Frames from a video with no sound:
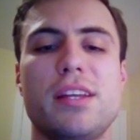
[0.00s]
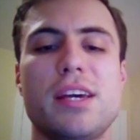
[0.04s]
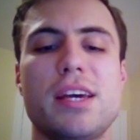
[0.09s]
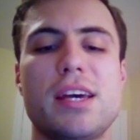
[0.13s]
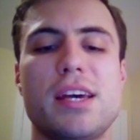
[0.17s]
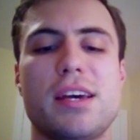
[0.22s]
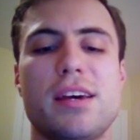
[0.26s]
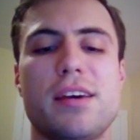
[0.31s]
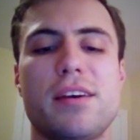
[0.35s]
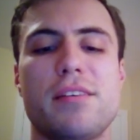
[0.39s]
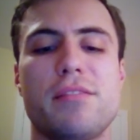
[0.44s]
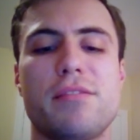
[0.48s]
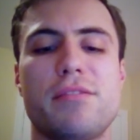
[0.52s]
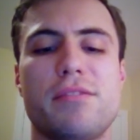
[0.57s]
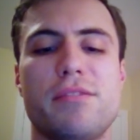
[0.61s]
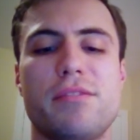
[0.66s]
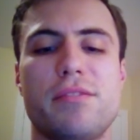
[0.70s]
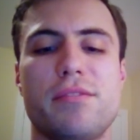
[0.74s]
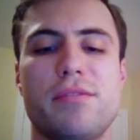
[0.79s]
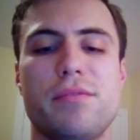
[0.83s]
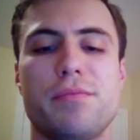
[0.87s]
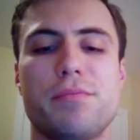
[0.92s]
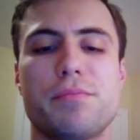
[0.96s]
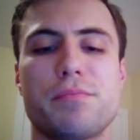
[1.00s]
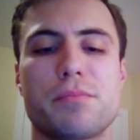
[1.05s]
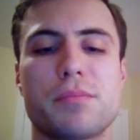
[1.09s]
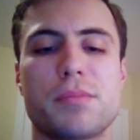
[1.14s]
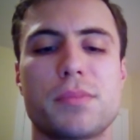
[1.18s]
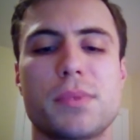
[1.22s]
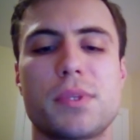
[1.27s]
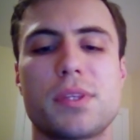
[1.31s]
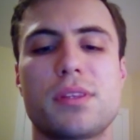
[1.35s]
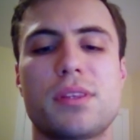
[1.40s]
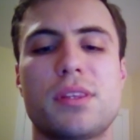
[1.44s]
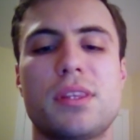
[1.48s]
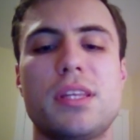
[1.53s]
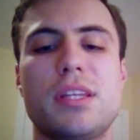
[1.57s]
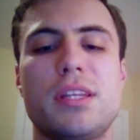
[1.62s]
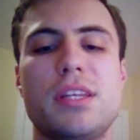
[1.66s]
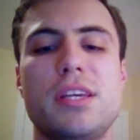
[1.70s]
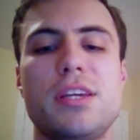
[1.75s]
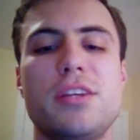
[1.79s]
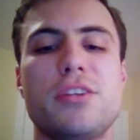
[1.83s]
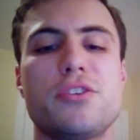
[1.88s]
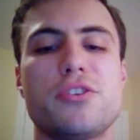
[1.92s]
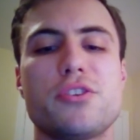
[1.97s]
to have the
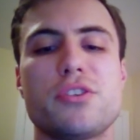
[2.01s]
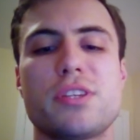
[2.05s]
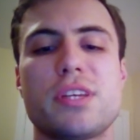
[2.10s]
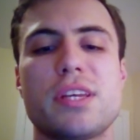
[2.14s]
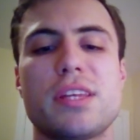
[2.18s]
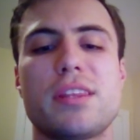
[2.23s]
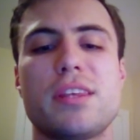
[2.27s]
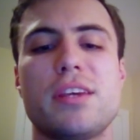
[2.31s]
teachers that